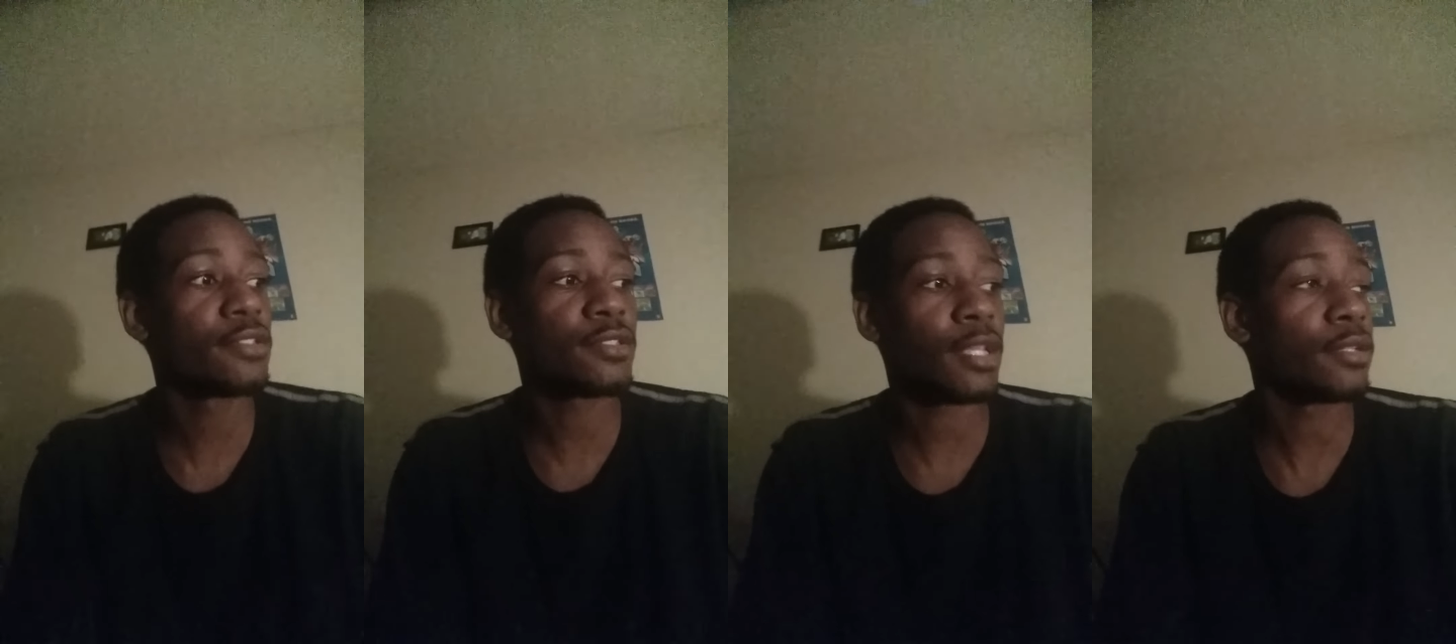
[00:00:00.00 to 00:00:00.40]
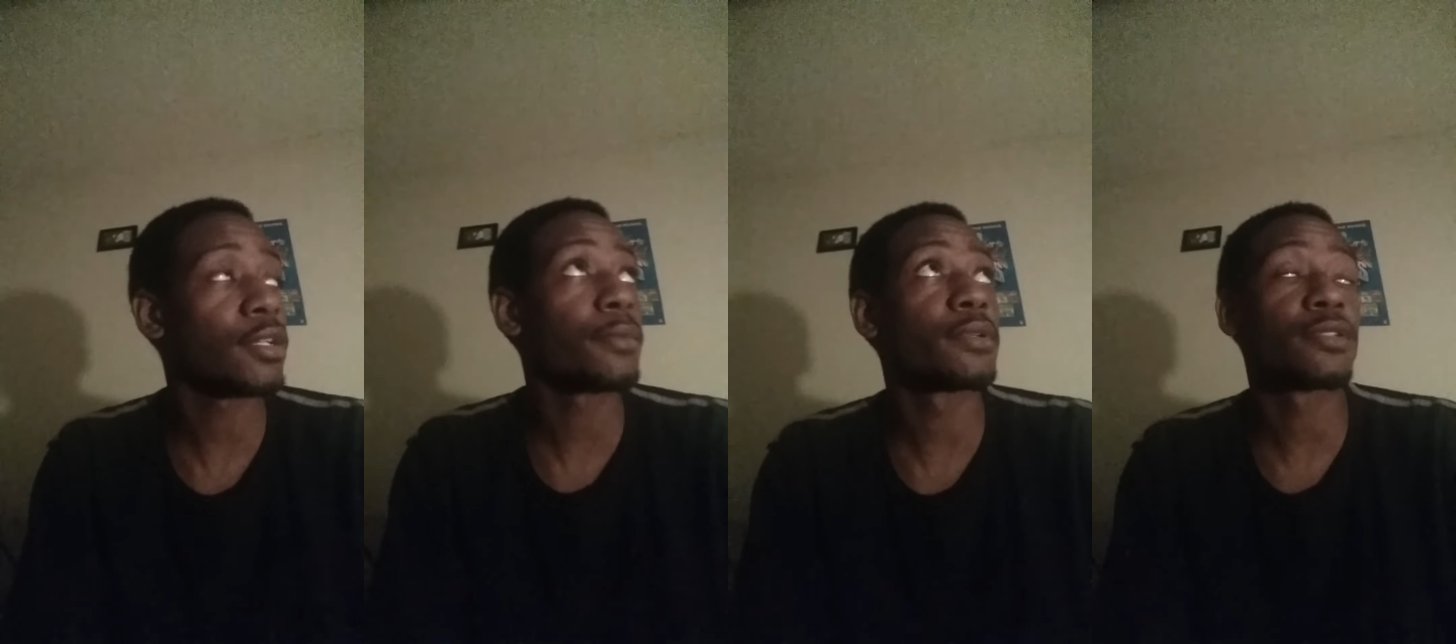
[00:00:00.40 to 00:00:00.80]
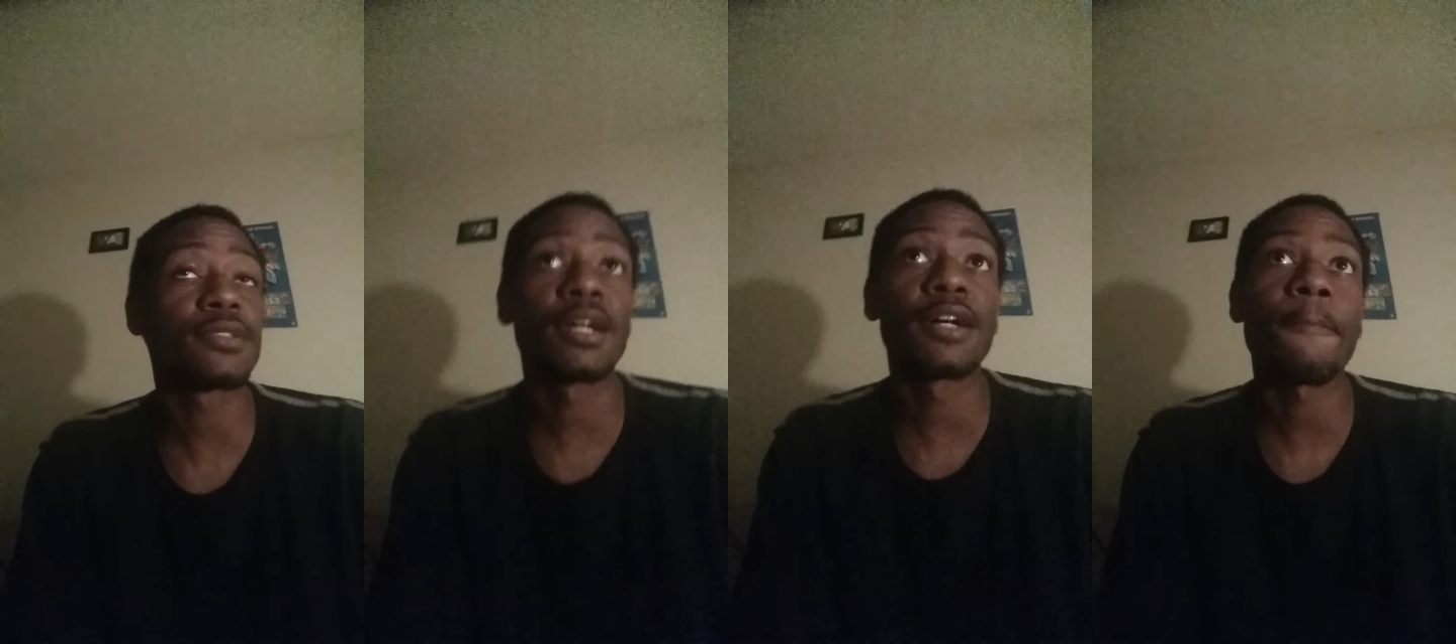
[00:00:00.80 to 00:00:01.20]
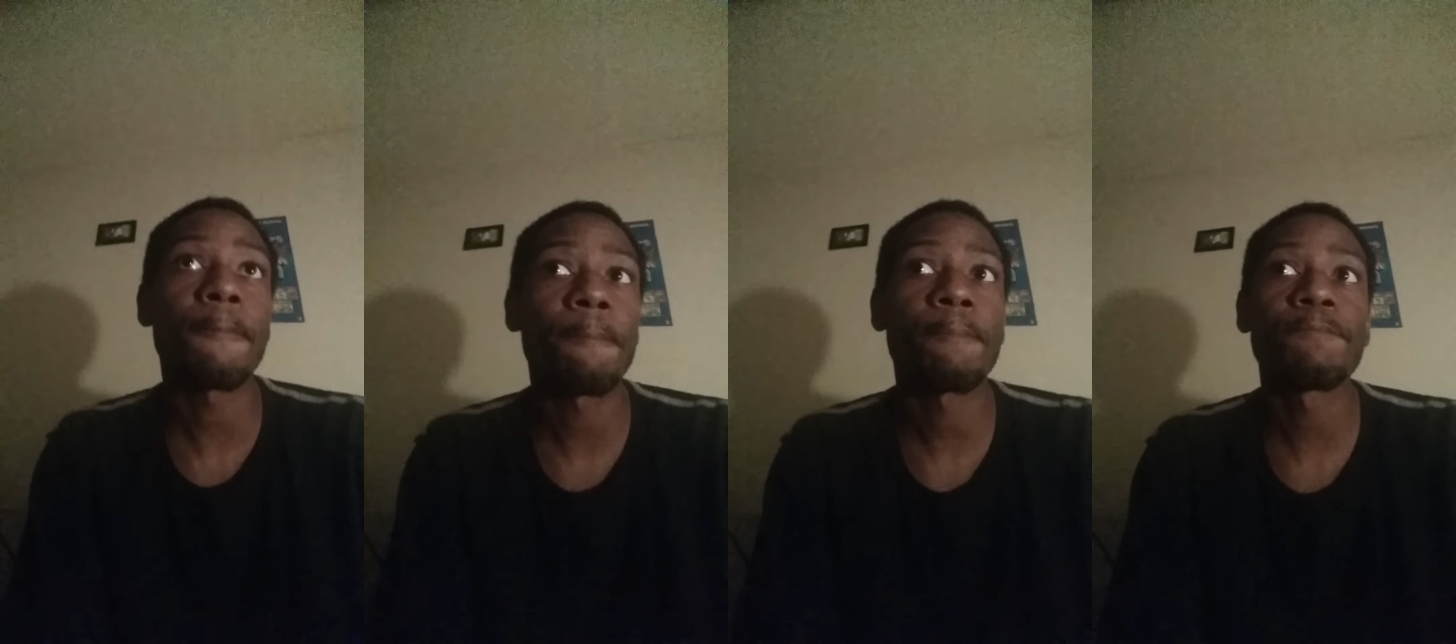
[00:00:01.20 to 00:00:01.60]
it's the second coming, and it's not.
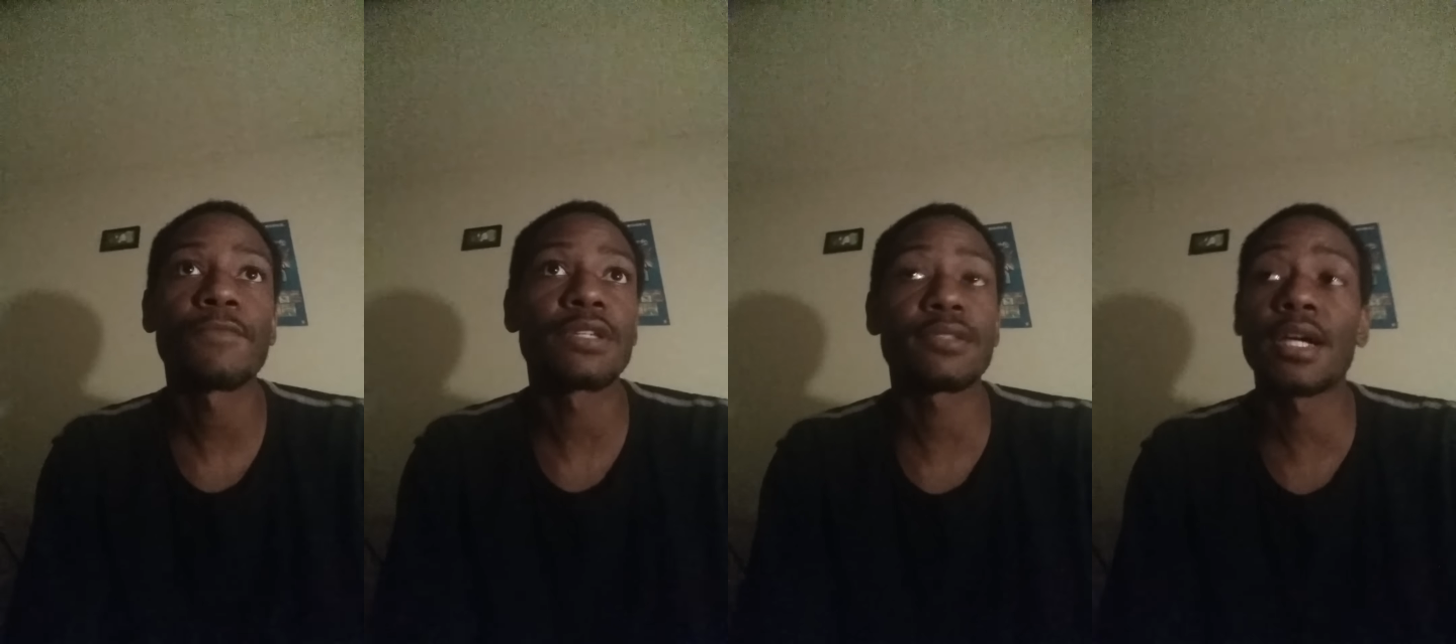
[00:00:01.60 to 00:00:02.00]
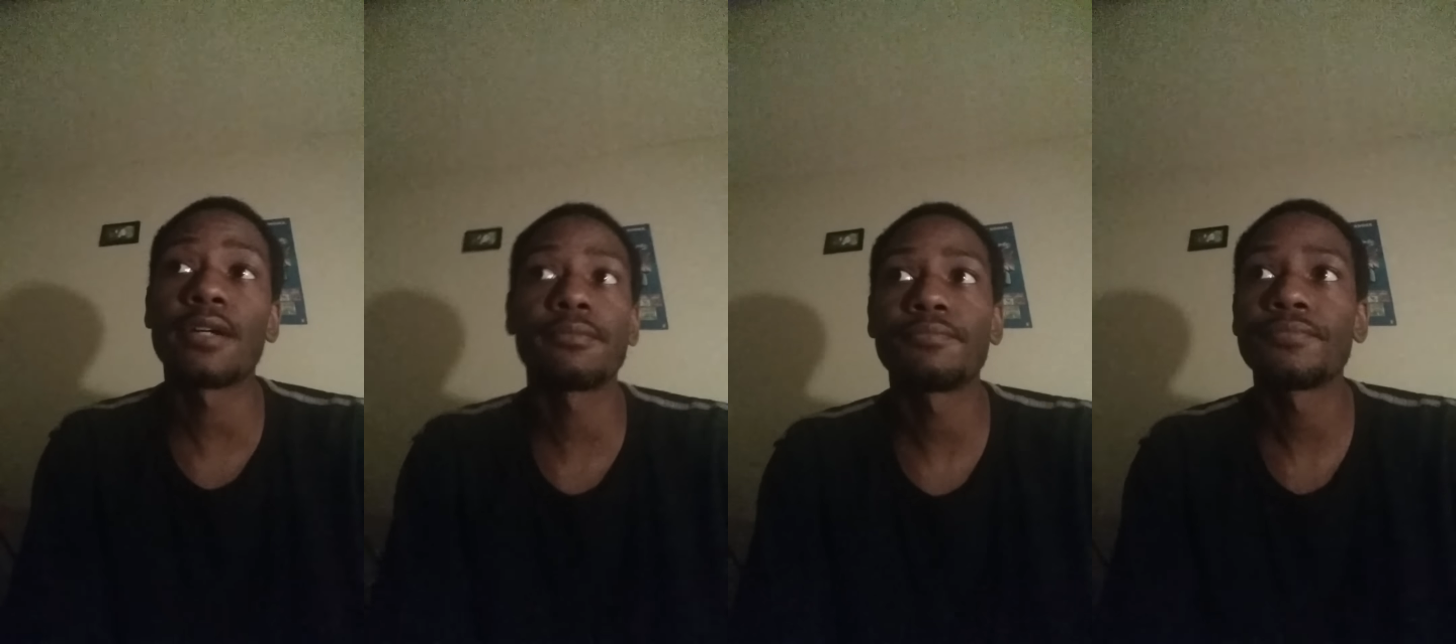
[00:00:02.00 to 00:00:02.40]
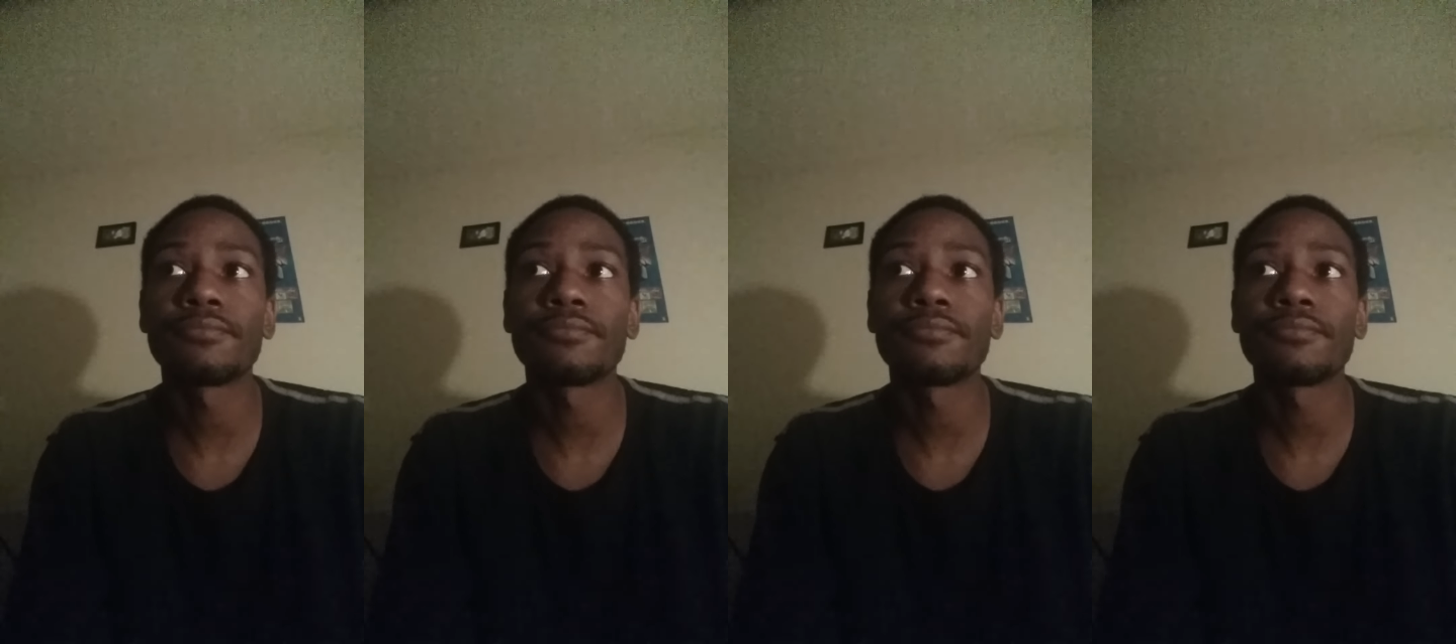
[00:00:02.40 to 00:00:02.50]
It's not.